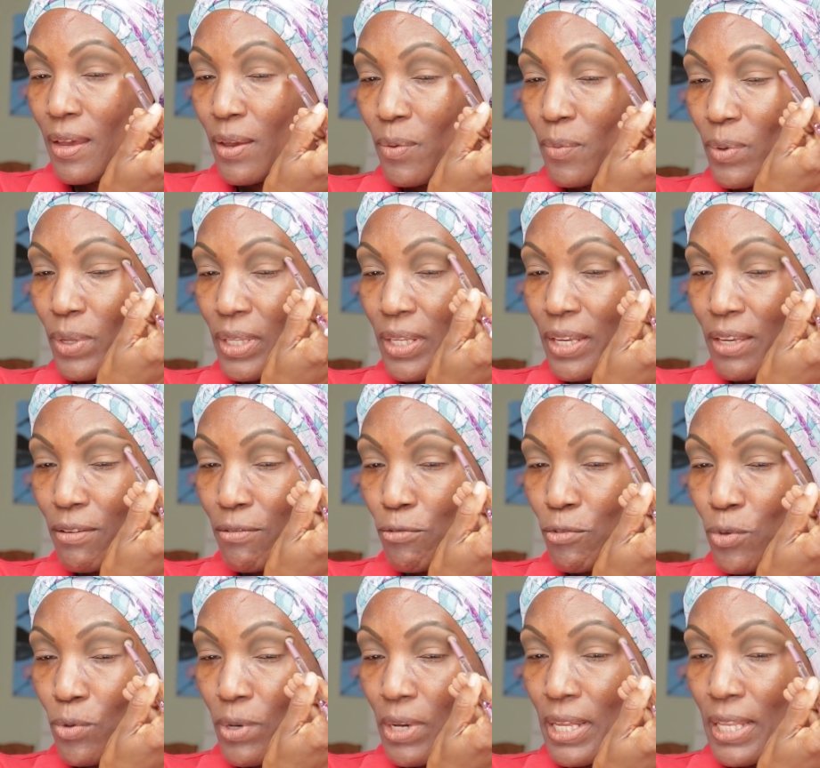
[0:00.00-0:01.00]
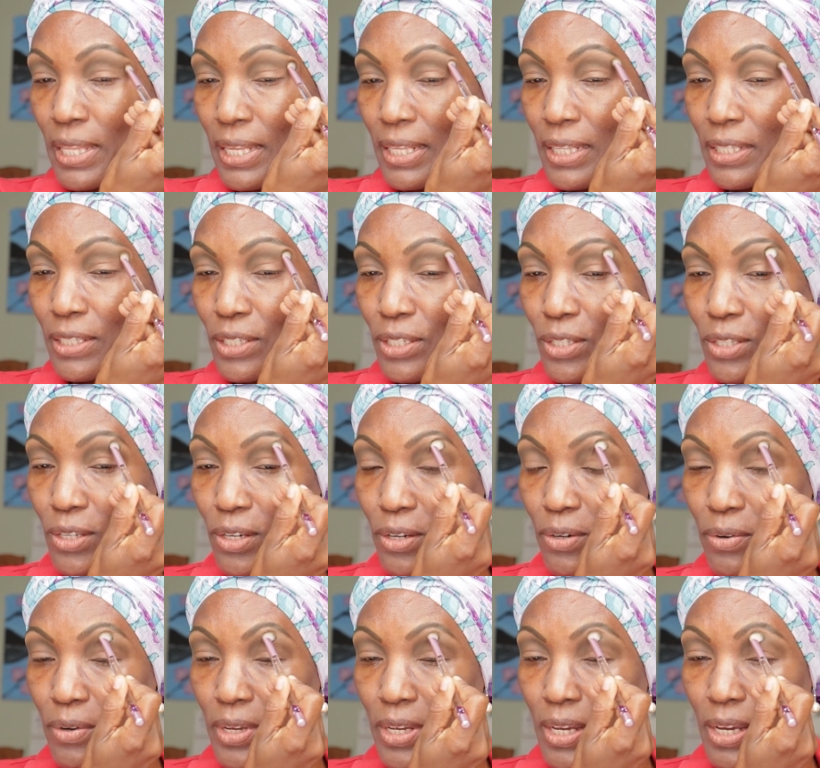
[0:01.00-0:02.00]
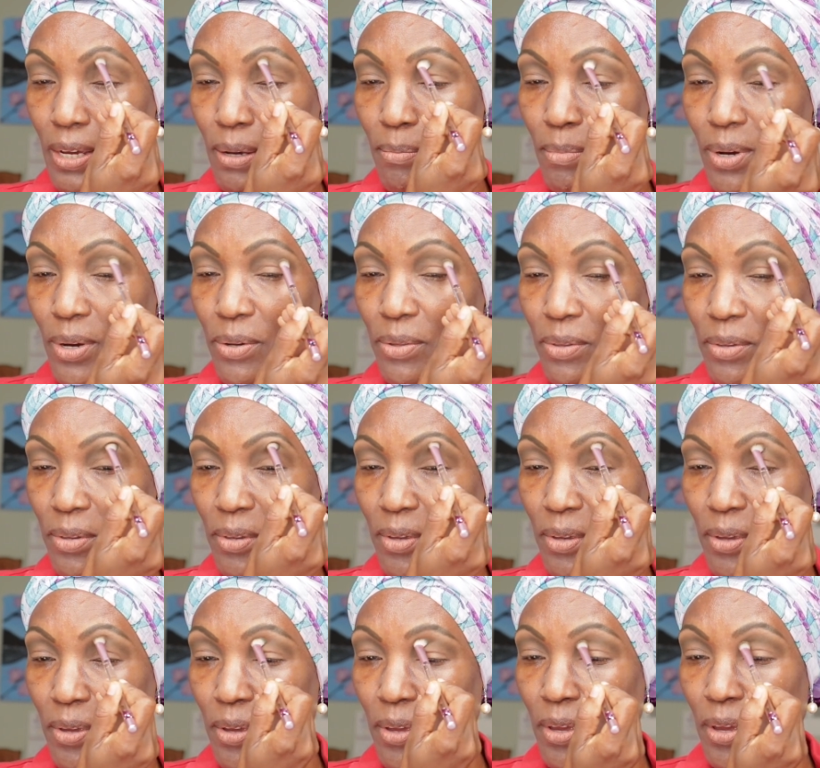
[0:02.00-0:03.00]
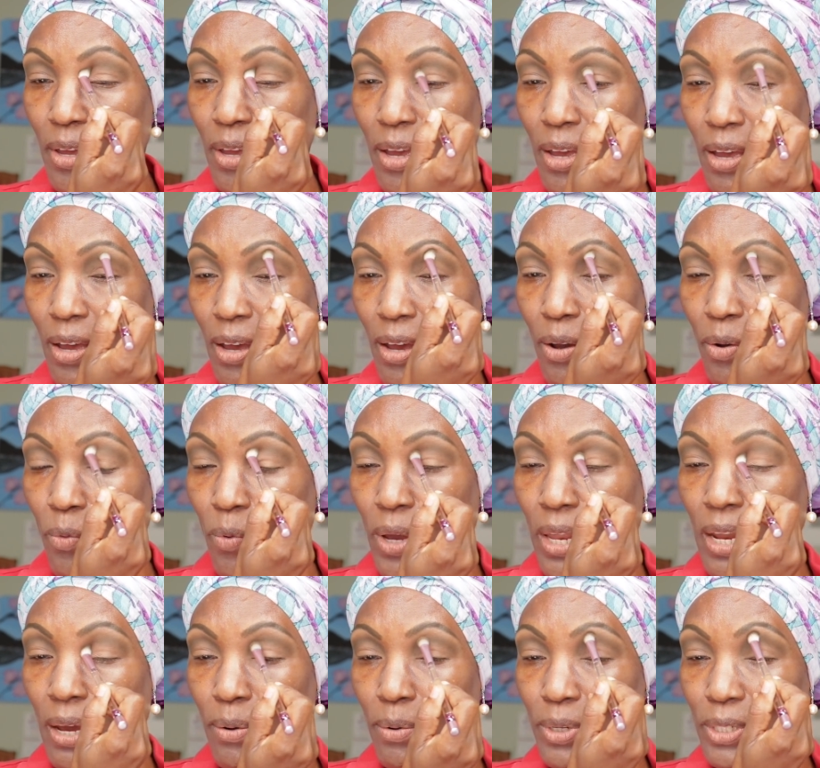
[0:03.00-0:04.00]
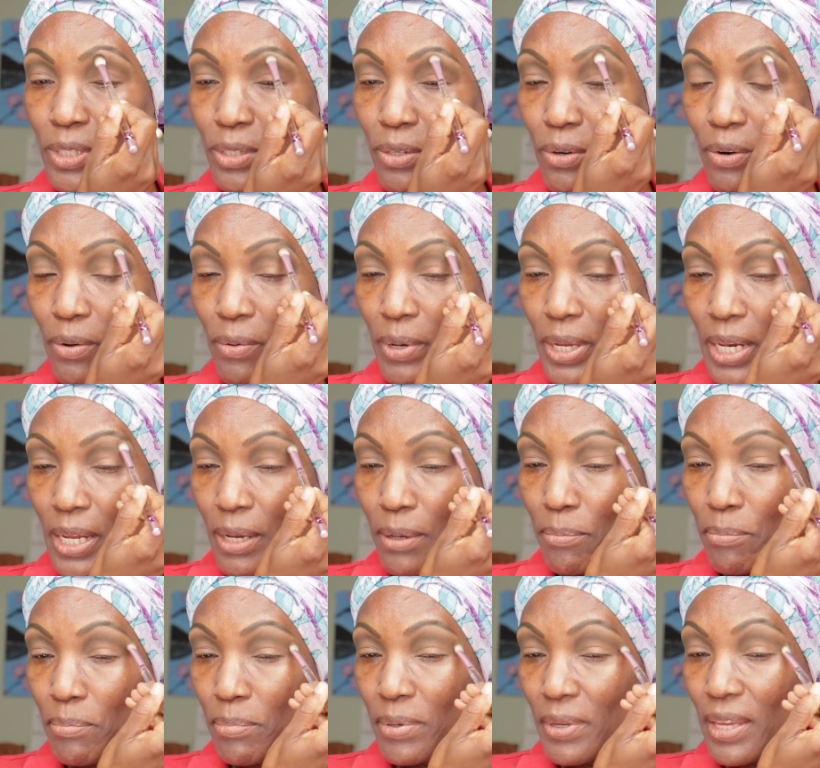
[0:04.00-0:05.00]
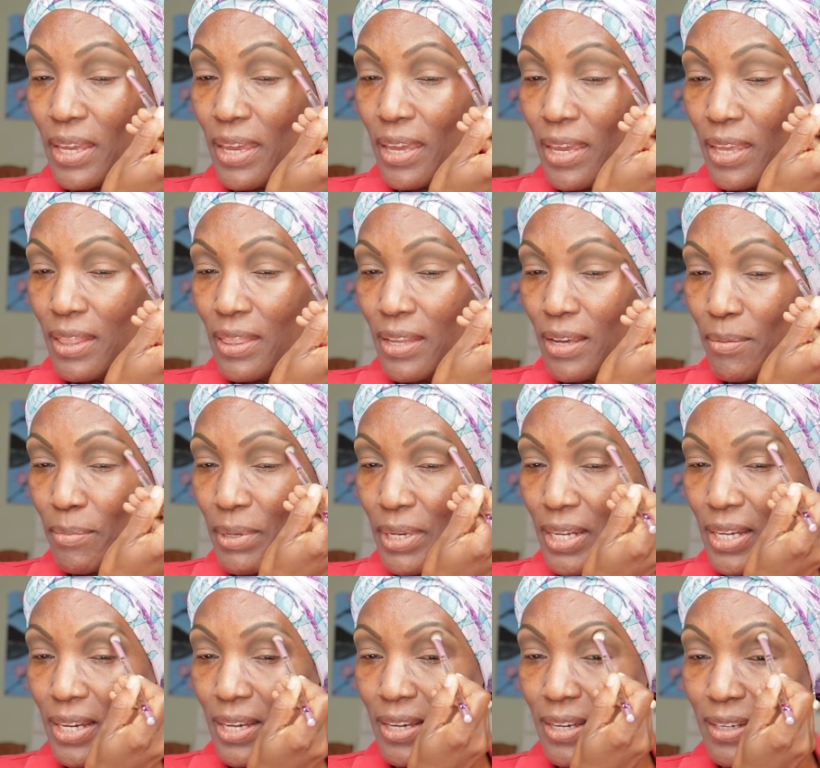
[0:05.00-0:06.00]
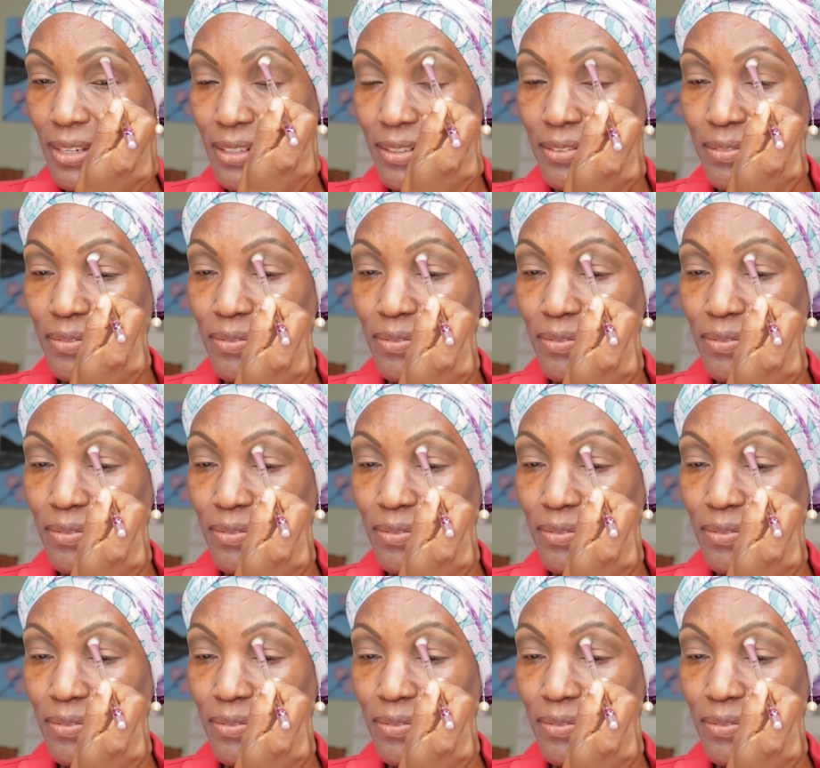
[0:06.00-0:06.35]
I will give you a little story about when I was growing up in Dominica.